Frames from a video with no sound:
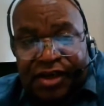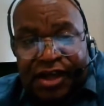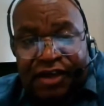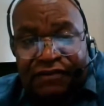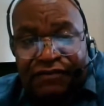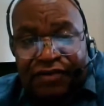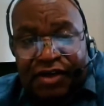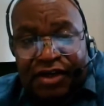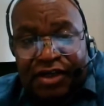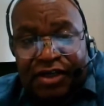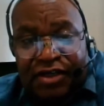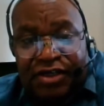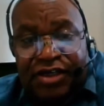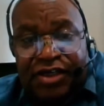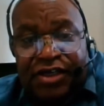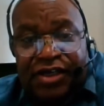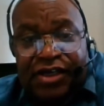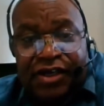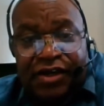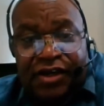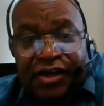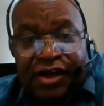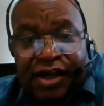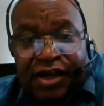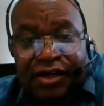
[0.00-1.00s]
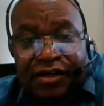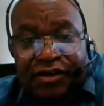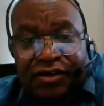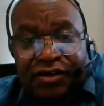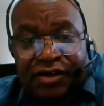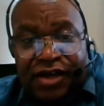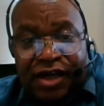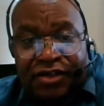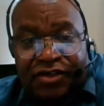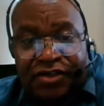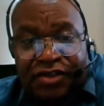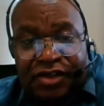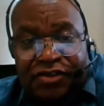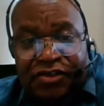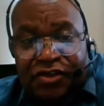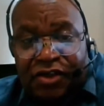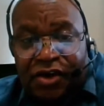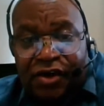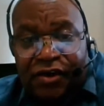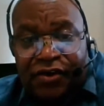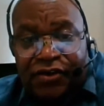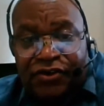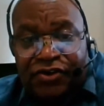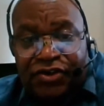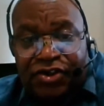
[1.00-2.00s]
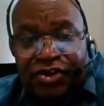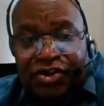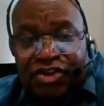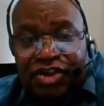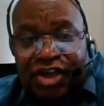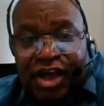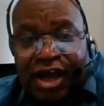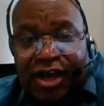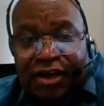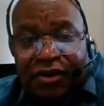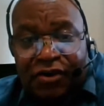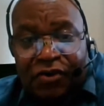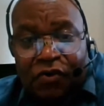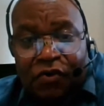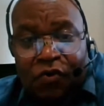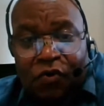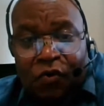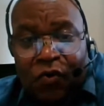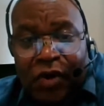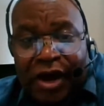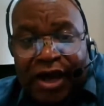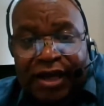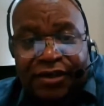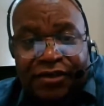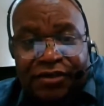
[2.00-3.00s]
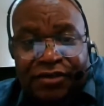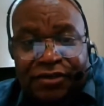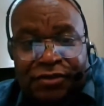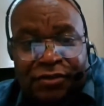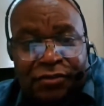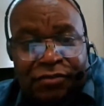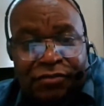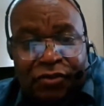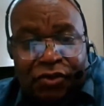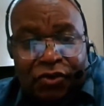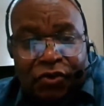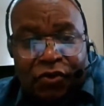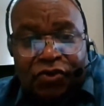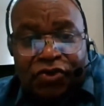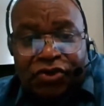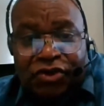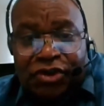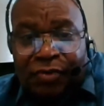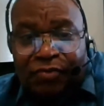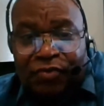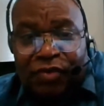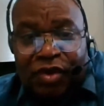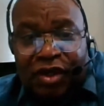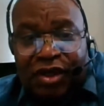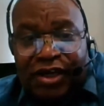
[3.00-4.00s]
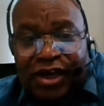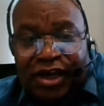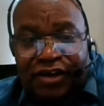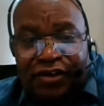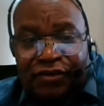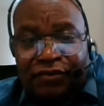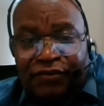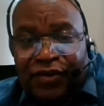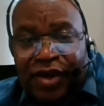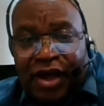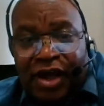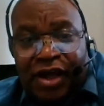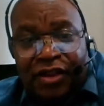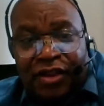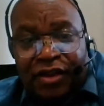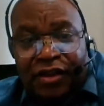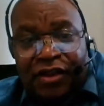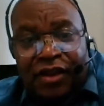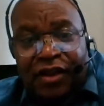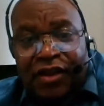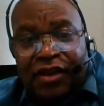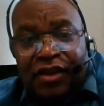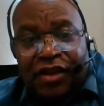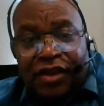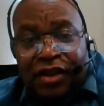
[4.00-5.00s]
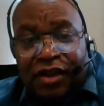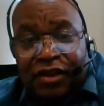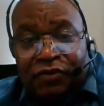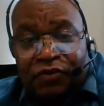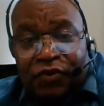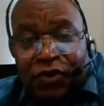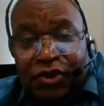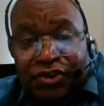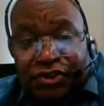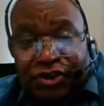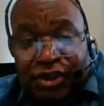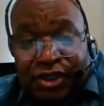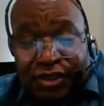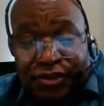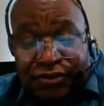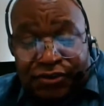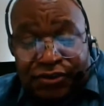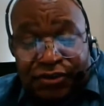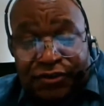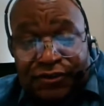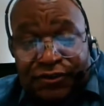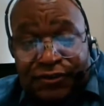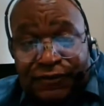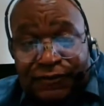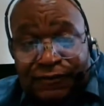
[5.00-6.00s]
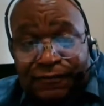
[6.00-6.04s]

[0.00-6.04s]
have any DNA tests. As long as the child looked white and looked something like the father, it was his.